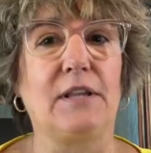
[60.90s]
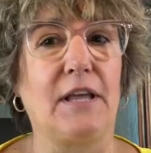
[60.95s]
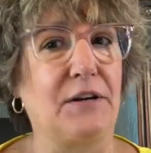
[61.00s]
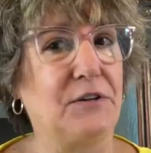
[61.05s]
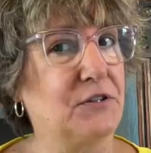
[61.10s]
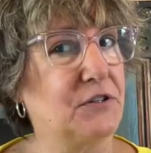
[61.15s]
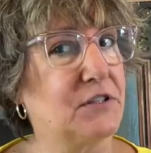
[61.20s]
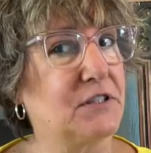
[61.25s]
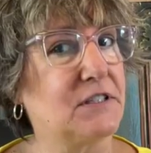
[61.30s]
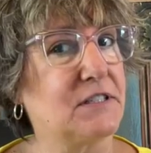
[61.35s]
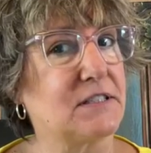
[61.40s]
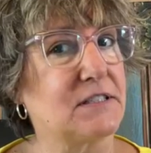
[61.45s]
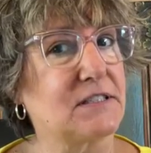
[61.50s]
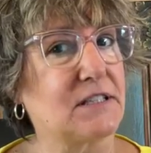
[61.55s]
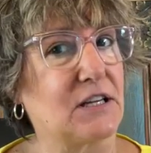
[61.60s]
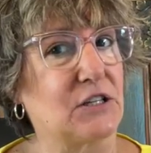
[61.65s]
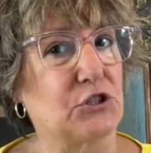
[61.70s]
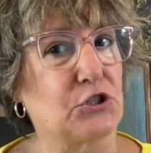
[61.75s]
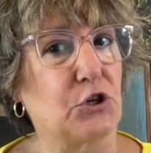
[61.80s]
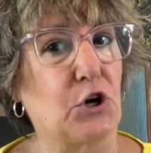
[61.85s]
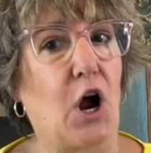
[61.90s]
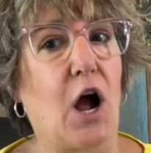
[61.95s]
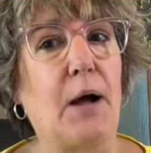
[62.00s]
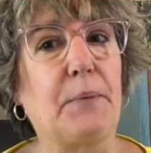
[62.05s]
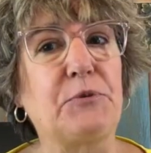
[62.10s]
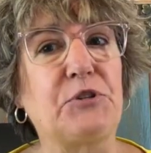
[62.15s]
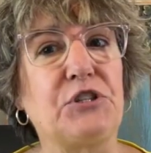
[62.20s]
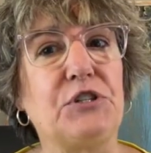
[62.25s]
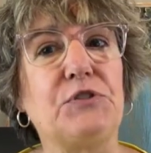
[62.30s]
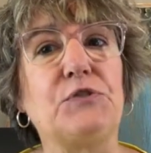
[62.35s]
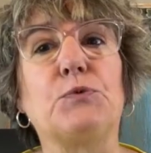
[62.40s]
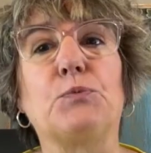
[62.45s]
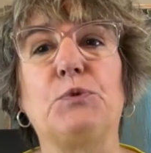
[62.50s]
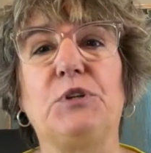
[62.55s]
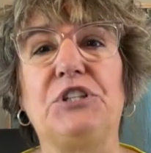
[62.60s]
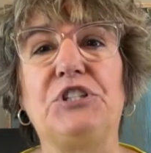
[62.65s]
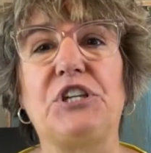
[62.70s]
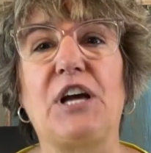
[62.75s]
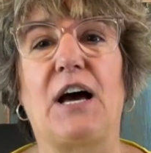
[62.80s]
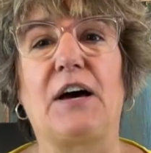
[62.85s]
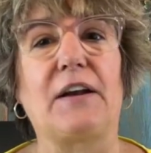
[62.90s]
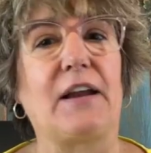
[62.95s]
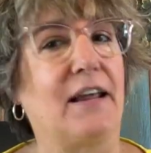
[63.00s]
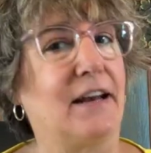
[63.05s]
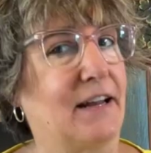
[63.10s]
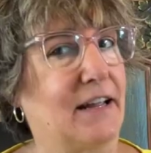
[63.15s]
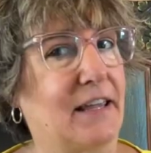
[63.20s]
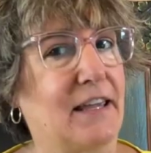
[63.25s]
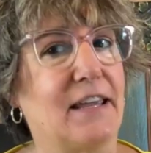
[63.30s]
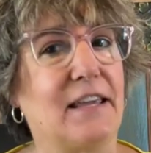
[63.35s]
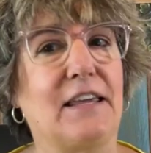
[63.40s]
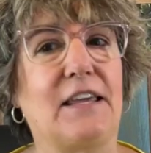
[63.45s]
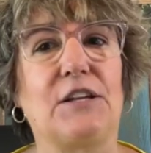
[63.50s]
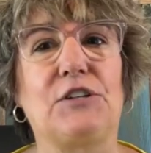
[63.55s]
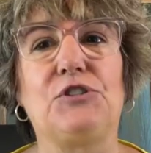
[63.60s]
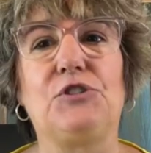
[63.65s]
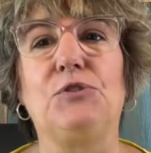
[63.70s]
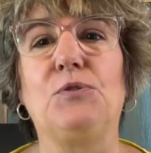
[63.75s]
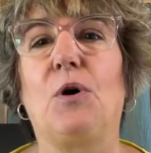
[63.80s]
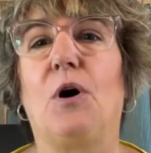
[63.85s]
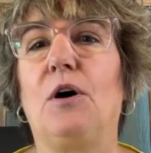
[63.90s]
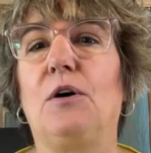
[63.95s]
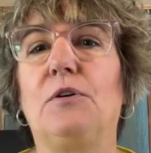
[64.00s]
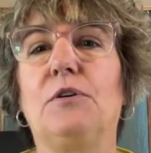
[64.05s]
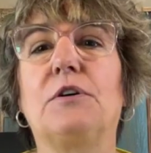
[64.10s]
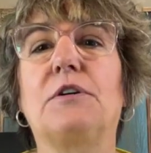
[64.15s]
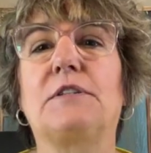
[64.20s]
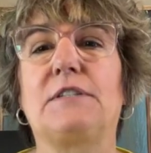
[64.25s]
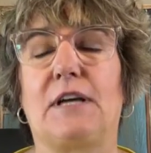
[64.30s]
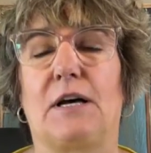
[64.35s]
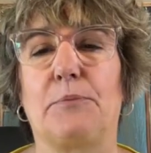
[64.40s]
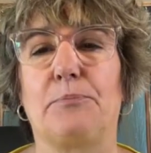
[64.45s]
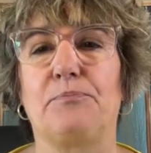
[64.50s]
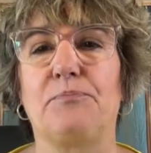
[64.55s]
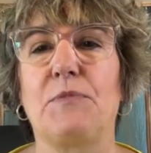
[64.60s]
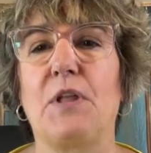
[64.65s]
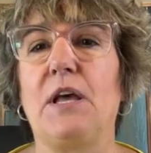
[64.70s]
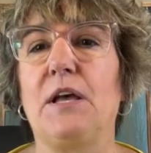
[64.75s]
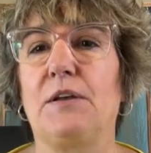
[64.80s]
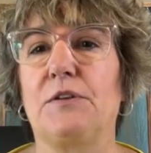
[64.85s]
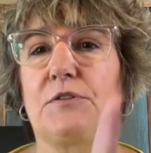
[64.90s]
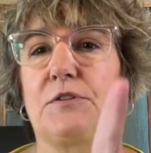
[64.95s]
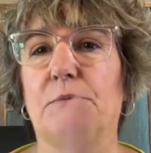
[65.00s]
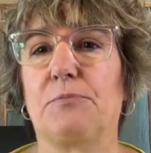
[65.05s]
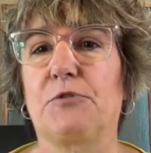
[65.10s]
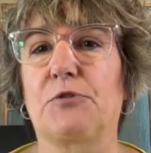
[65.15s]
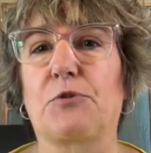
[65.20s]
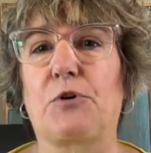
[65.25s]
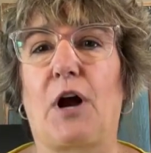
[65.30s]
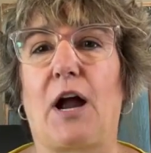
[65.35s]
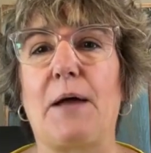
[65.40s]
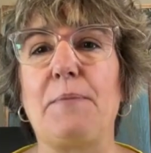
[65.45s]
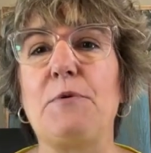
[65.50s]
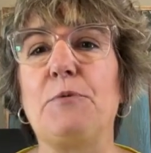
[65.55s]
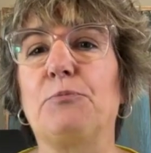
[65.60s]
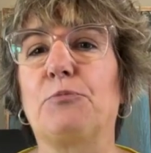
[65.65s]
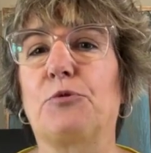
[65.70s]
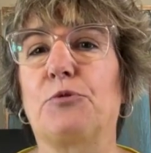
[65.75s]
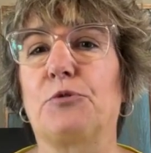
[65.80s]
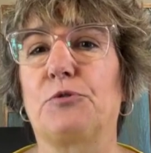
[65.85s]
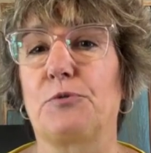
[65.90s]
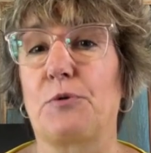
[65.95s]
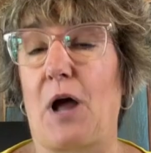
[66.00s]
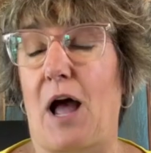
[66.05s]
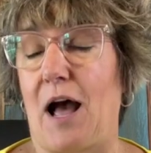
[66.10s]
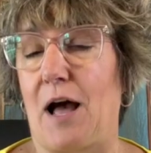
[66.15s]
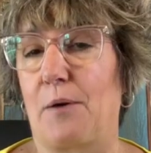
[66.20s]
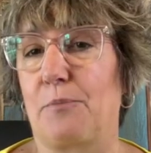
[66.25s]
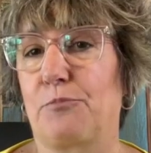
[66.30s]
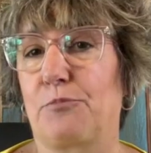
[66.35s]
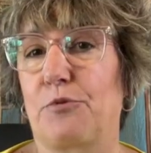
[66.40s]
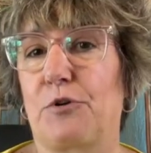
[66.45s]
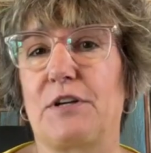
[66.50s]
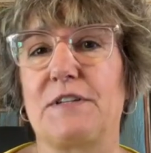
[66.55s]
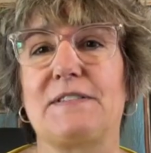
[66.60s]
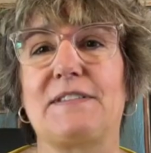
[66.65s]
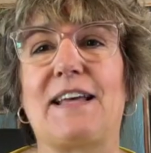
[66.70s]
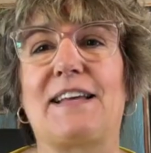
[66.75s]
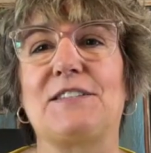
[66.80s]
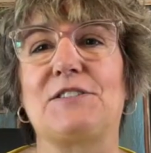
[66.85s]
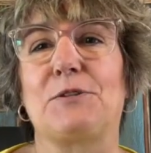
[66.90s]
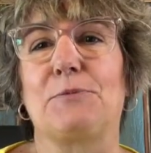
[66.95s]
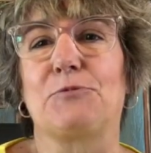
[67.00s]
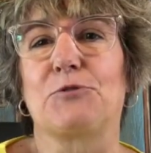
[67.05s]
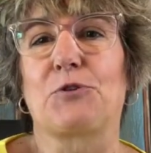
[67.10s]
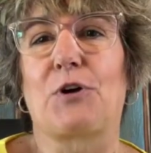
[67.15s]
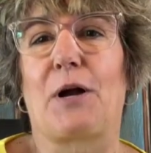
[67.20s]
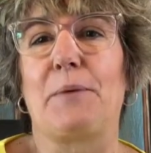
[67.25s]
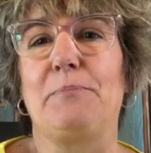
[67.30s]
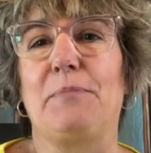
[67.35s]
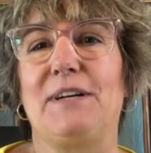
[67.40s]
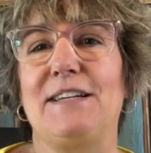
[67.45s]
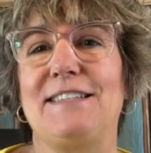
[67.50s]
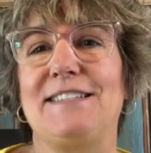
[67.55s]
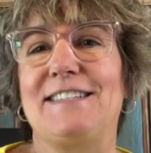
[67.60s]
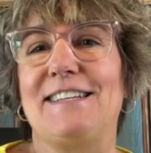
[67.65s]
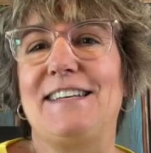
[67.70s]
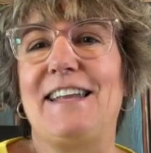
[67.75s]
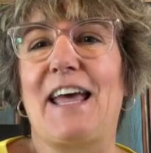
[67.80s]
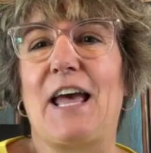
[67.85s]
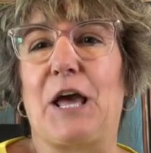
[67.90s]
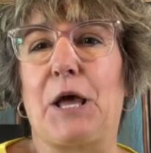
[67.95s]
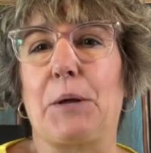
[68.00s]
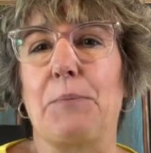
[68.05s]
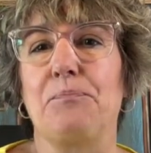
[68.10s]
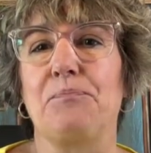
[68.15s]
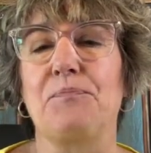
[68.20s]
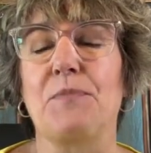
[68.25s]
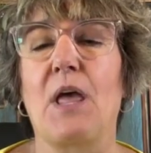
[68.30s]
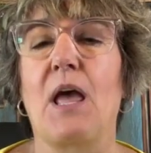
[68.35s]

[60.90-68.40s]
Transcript: lender to discuss your options, reach out and I can get you all hooked up. Subscribe and pr uh, press that subscribe button today.